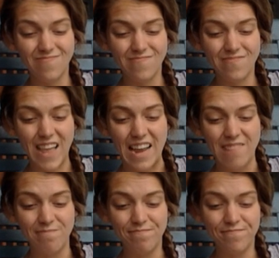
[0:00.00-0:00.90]

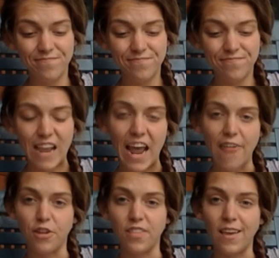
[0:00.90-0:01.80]
Then,
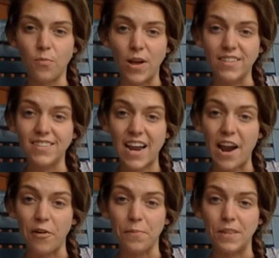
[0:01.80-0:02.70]
everything went
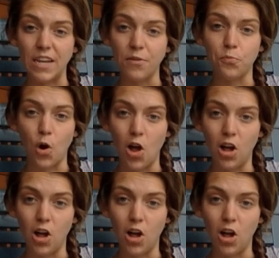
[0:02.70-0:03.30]
terribly wrong.